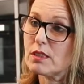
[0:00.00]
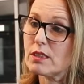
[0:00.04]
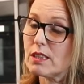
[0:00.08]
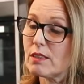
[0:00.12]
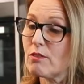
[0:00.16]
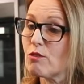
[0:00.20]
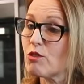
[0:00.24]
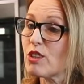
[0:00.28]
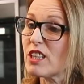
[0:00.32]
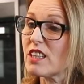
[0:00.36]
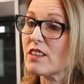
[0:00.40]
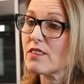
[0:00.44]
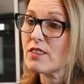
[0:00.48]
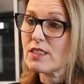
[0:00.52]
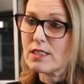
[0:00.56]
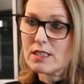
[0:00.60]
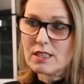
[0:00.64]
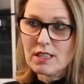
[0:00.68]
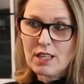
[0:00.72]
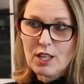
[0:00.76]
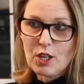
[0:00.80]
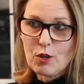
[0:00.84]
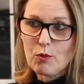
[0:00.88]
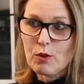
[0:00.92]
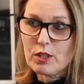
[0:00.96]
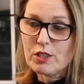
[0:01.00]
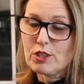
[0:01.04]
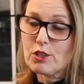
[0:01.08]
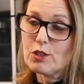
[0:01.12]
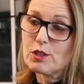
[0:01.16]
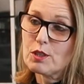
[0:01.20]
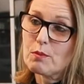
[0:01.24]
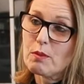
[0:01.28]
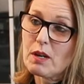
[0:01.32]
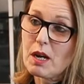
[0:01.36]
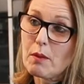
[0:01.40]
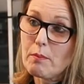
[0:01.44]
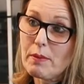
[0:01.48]
in wreaths, which are
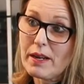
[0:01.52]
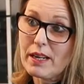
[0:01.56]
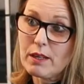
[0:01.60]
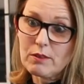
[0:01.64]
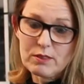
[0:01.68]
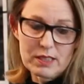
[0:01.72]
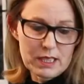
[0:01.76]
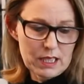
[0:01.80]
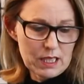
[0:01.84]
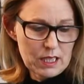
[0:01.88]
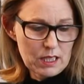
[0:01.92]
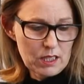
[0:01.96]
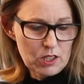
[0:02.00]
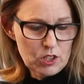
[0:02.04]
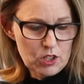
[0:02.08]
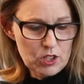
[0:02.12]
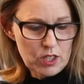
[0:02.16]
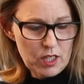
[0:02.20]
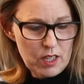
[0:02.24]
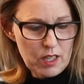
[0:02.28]
usually about £1 each.